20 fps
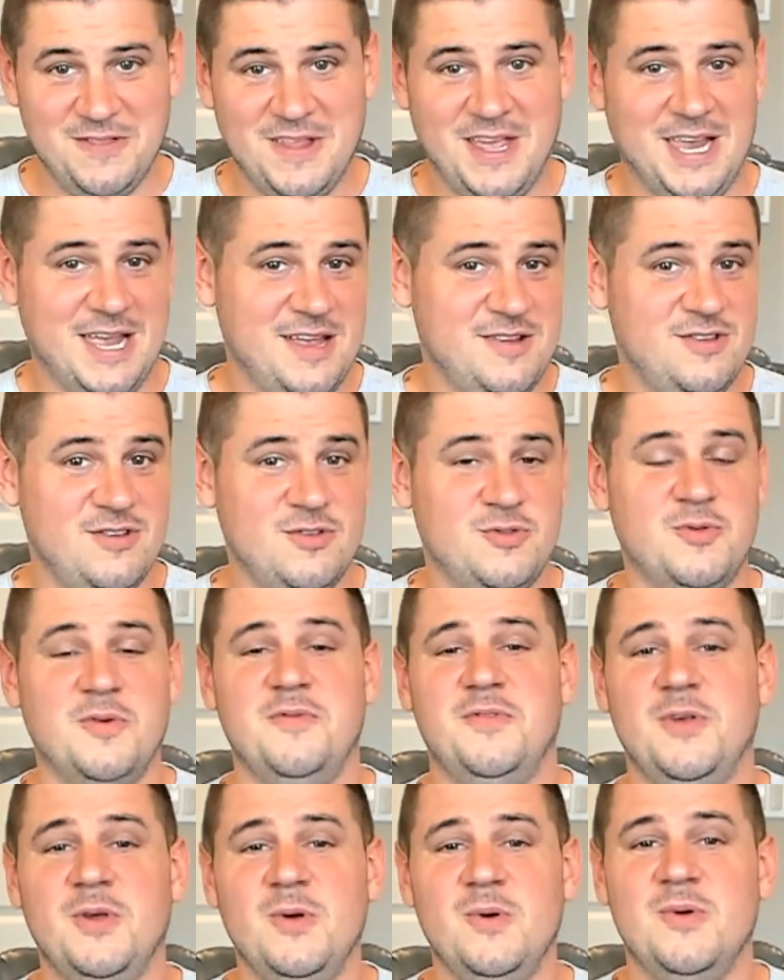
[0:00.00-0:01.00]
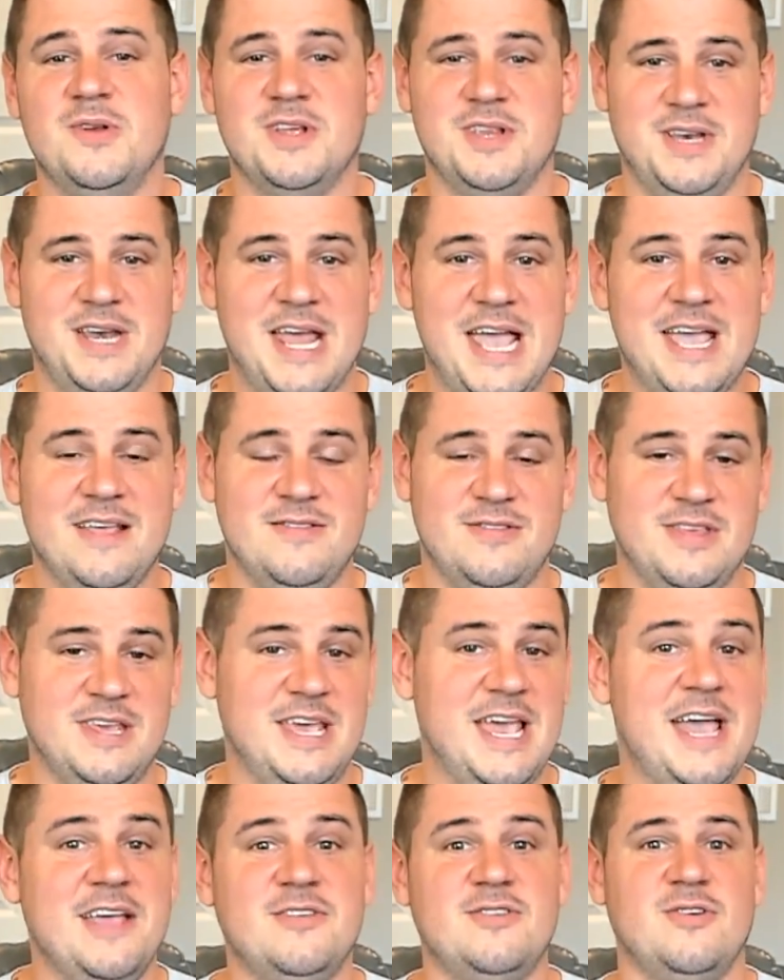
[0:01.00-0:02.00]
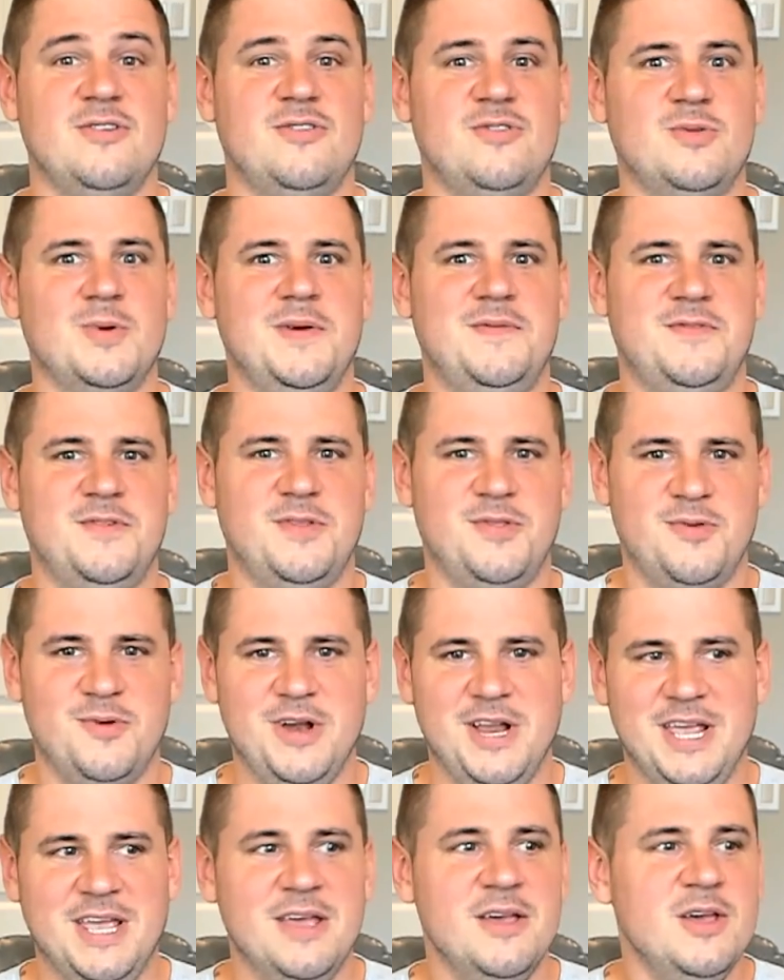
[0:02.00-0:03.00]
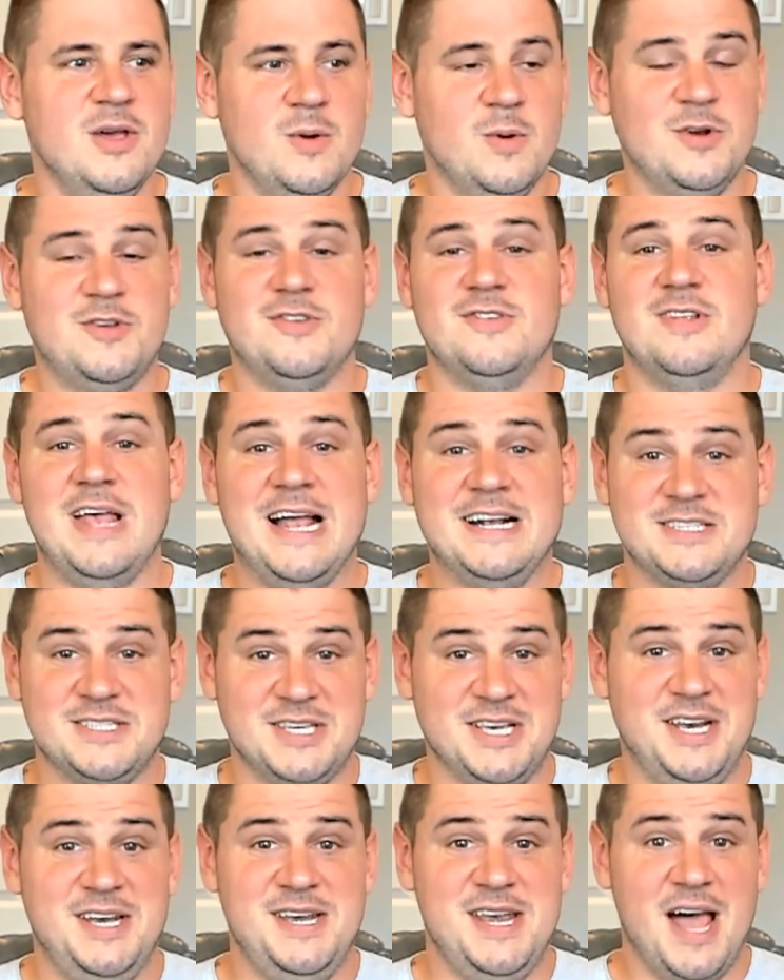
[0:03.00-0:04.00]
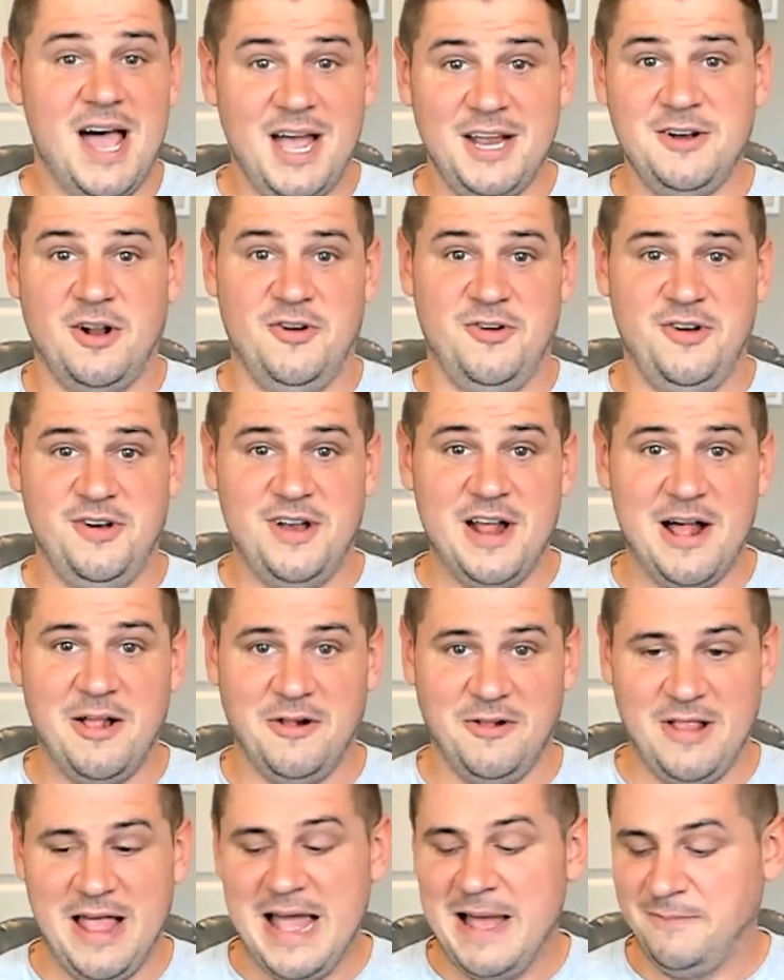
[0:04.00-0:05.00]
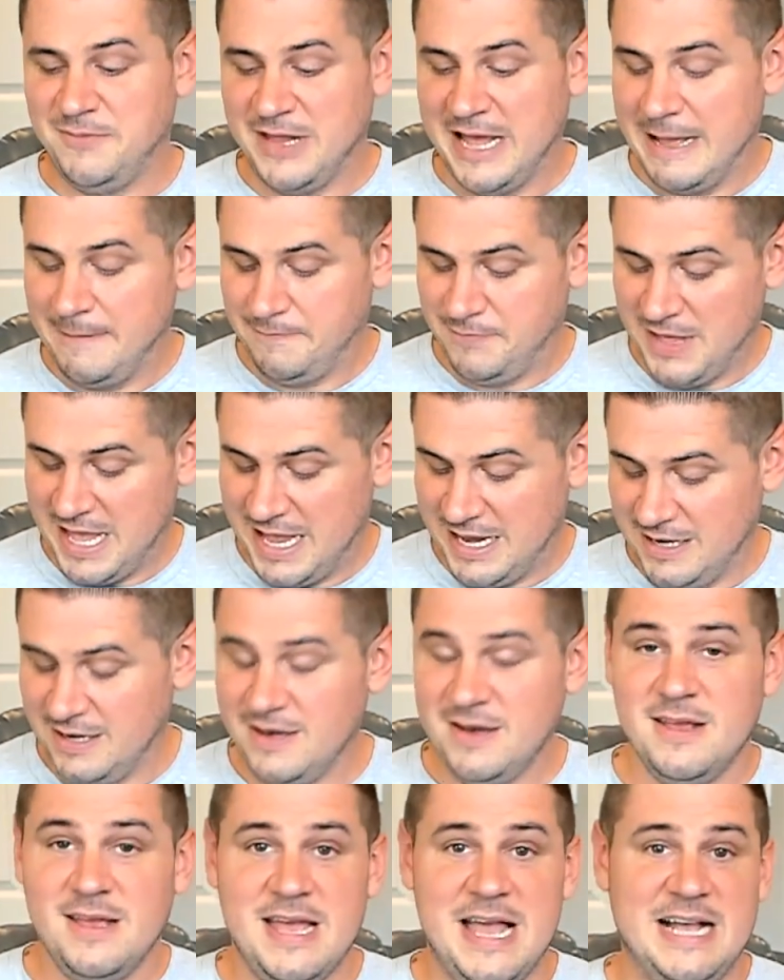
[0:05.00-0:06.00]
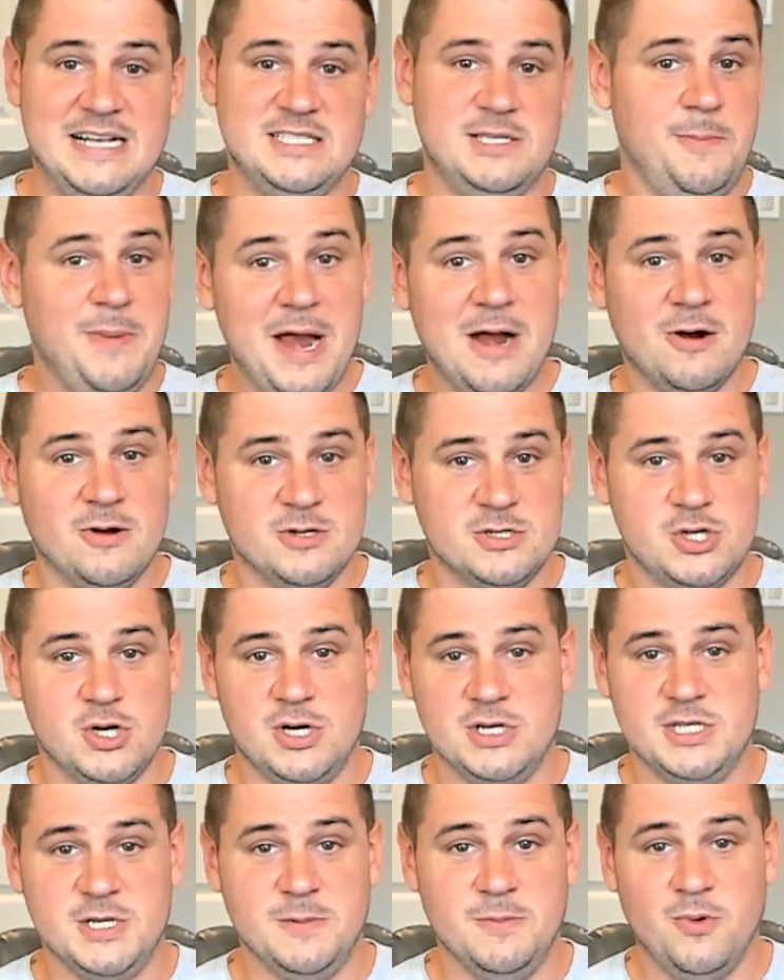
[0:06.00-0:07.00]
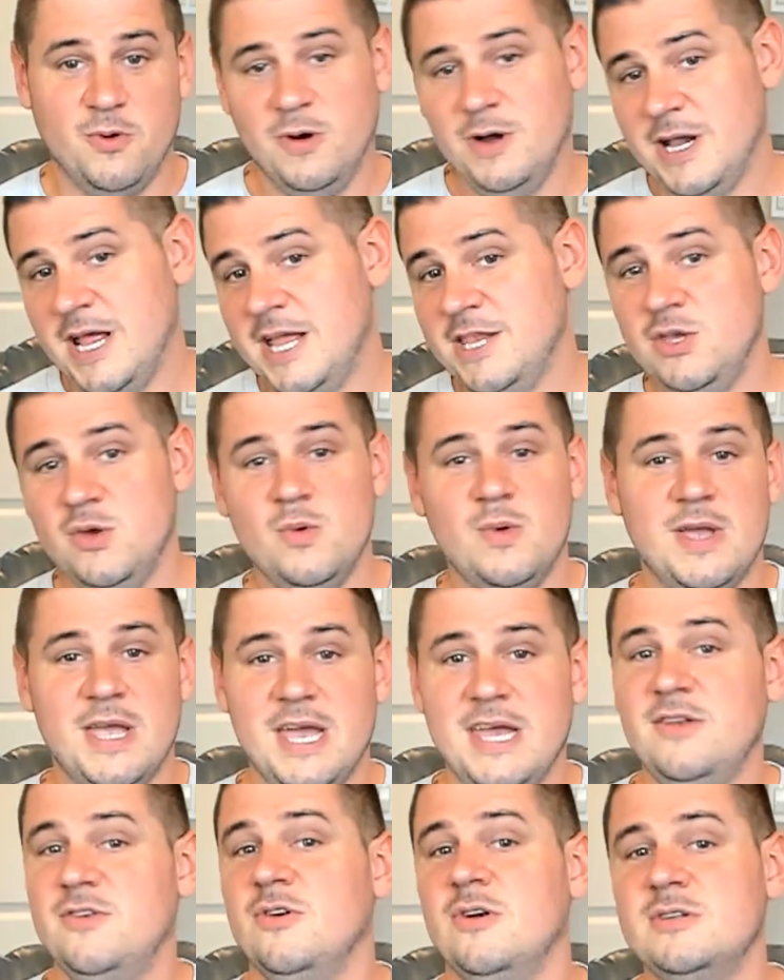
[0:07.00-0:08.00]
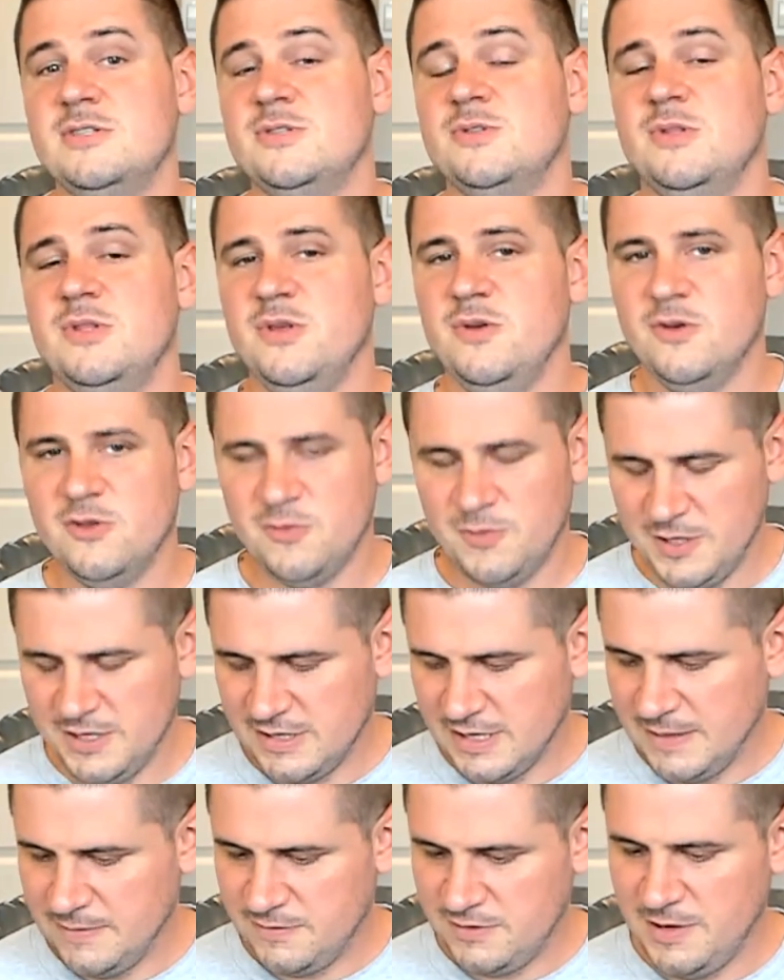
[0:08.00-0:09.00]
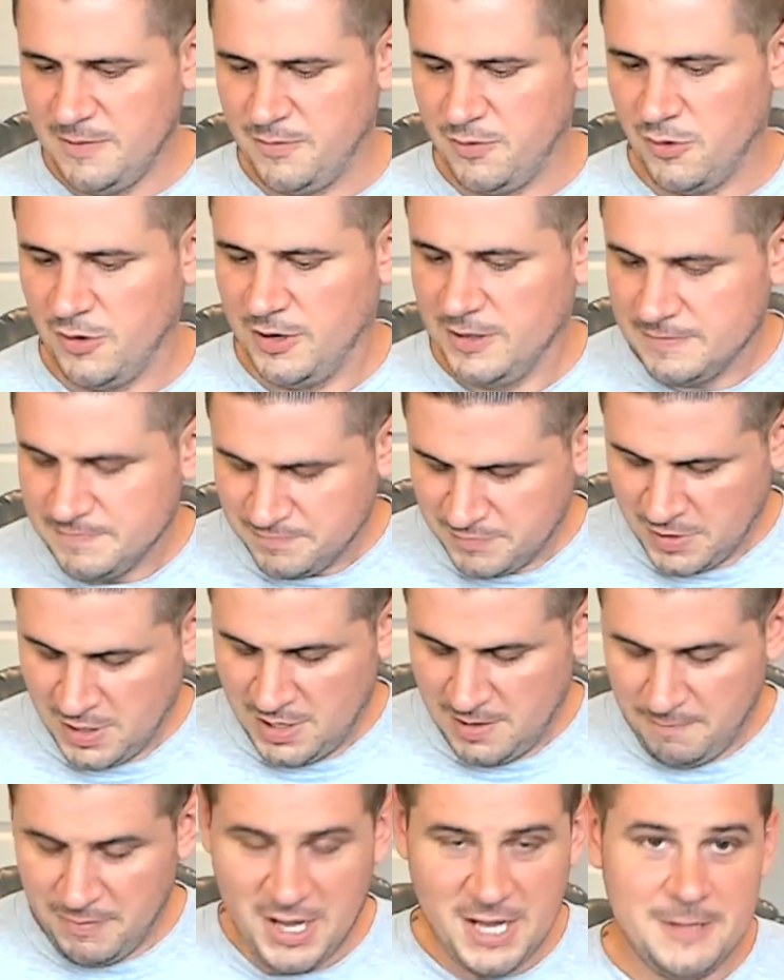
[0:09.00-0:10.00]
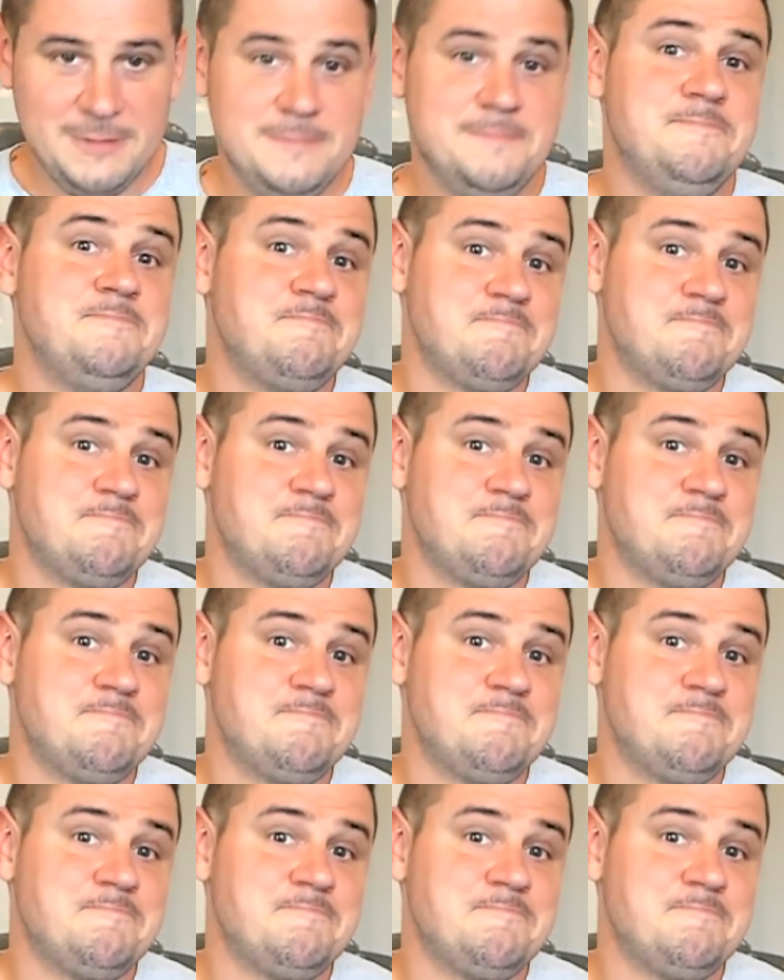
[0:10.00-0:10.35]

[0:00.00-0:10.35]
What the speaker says: Like, I just reviewed the Acer Swift 3, which is actually a $900 laptop that has a barrel charging port, and you can't charge through the USB Type-C port. But